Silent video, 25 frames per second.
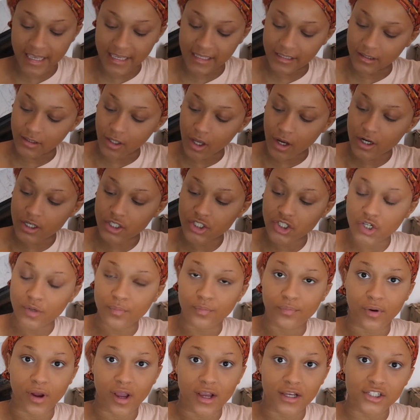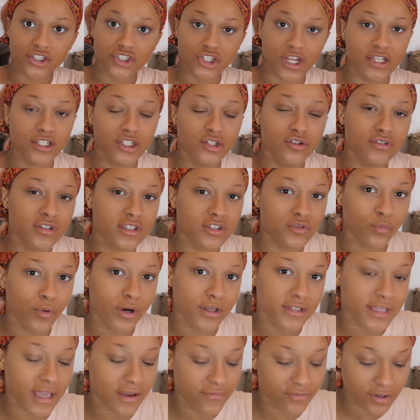a larger brush and uses
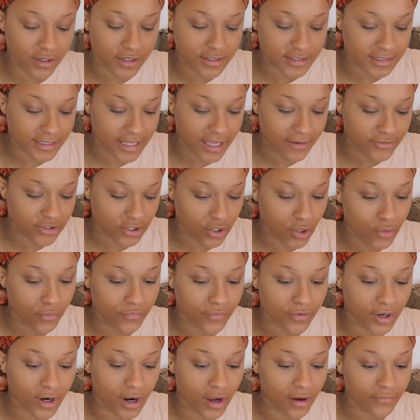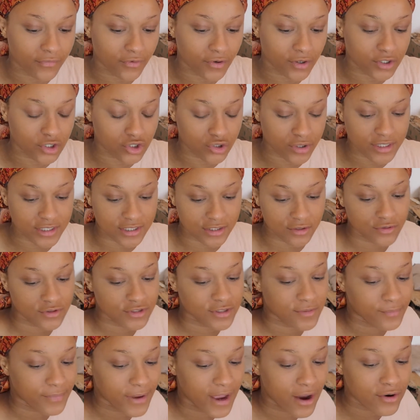whatever is left over of her
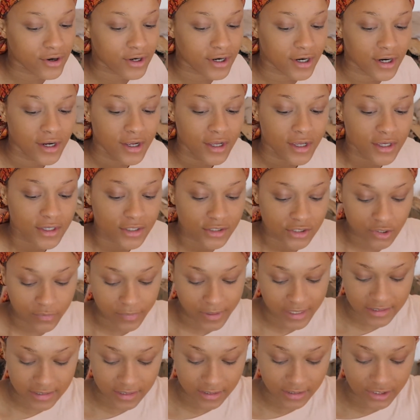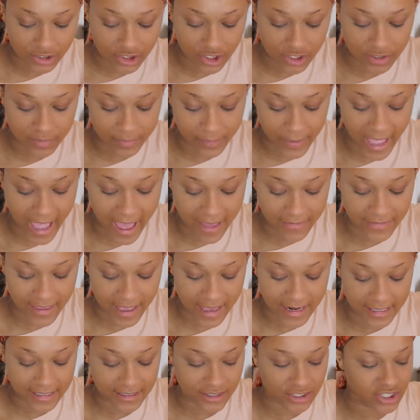translucent powder to basically just pat
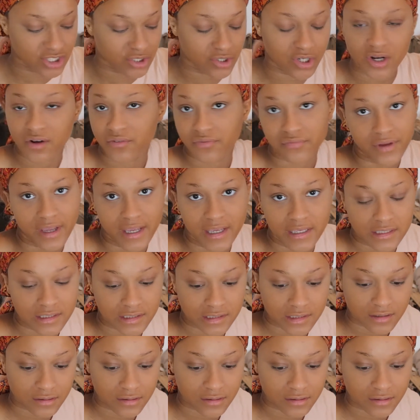that into her face.